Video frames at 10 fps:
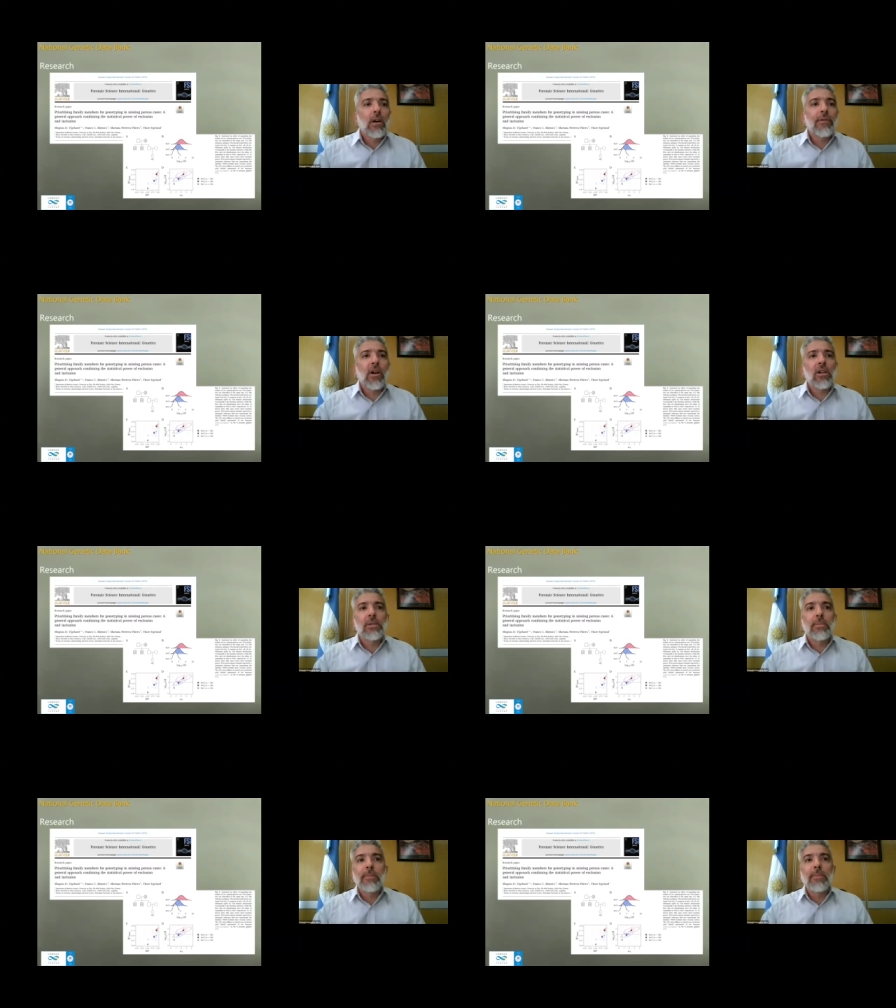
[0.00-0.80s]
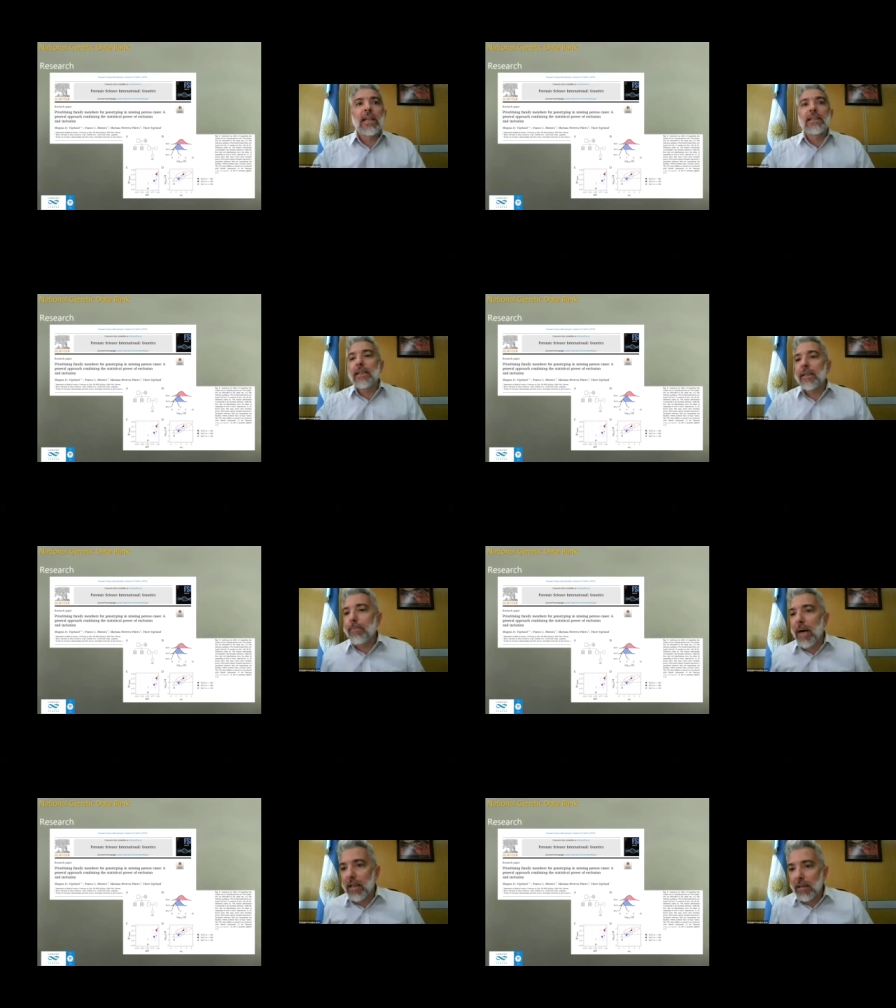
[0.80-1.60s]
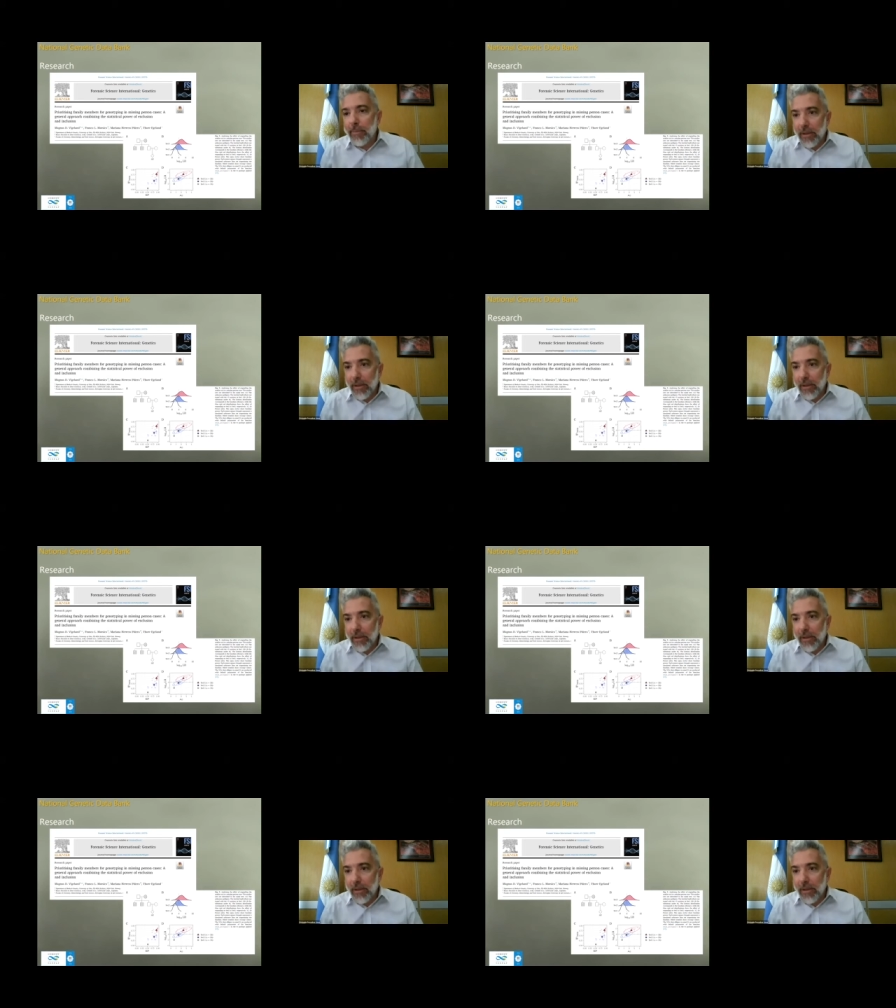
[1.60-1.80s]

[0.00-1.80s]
Of course, people at the bank